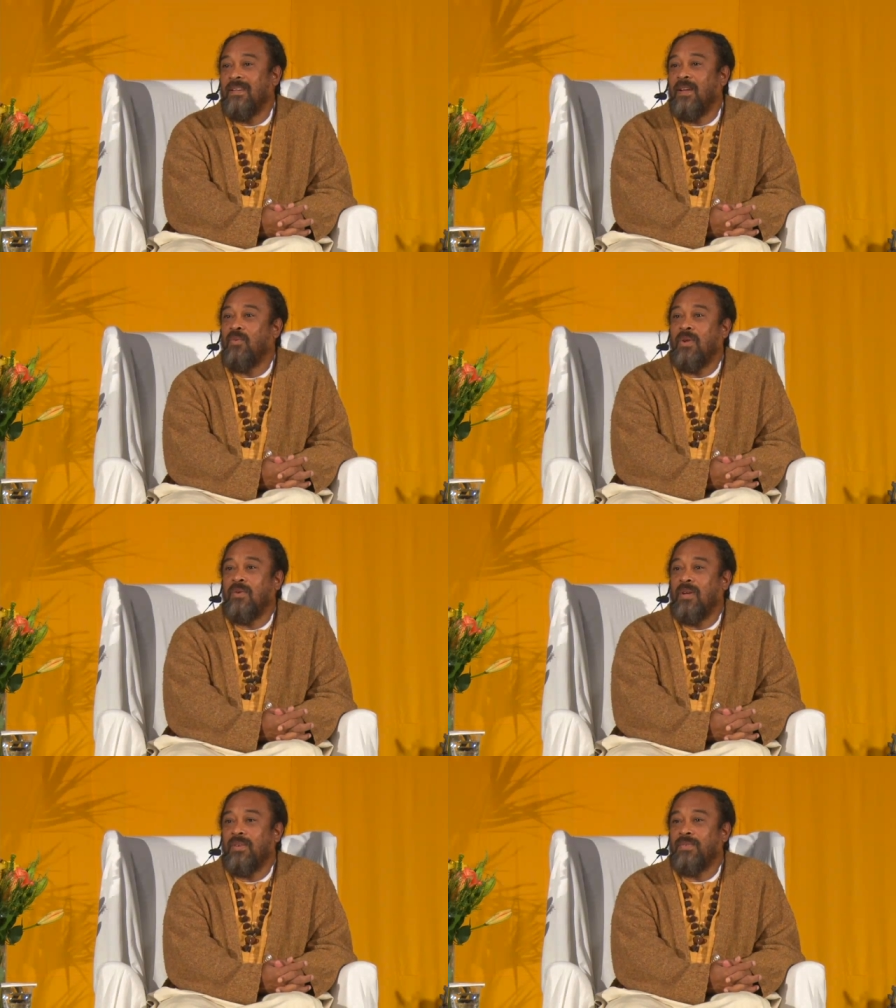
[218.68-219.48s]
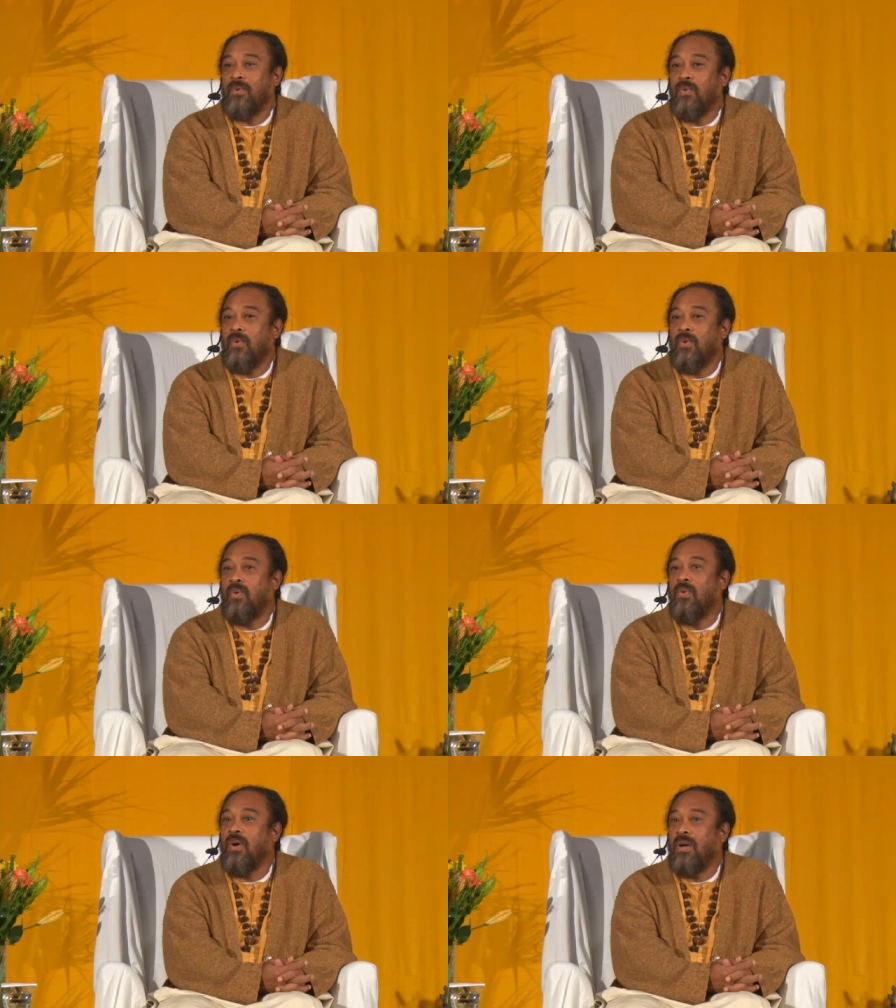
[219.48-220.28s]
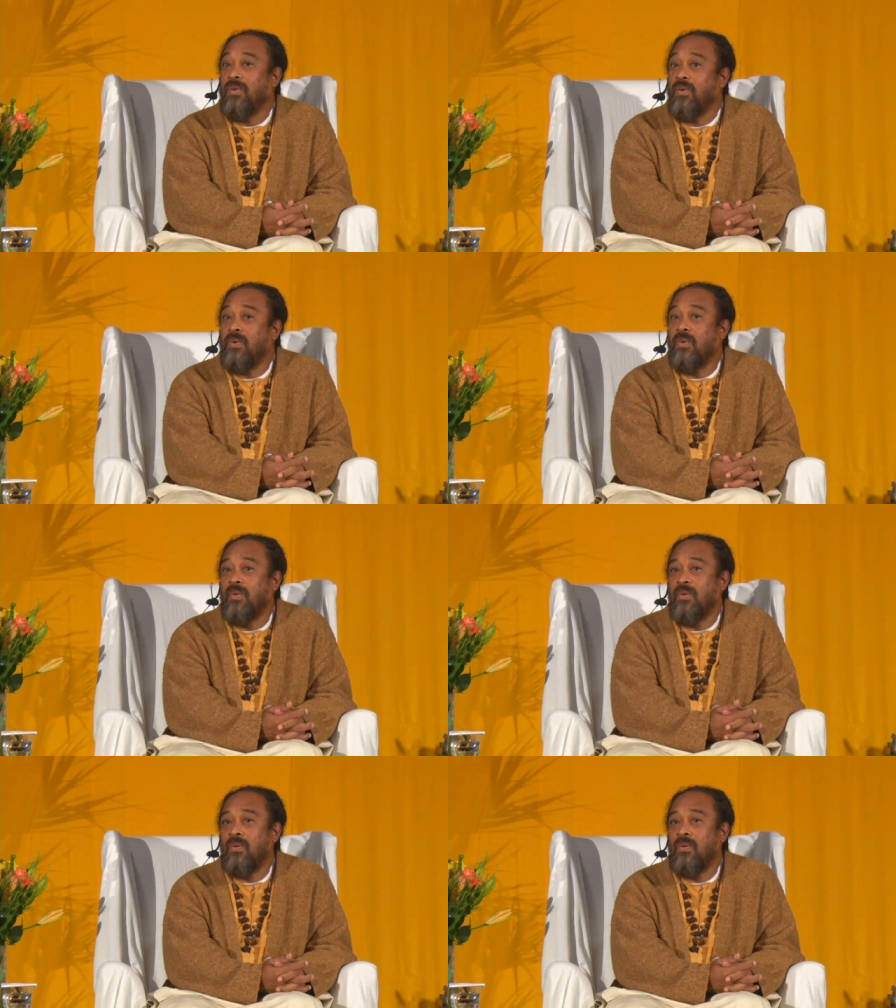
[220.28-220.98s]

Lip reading: Then I'd want to ask, who are you?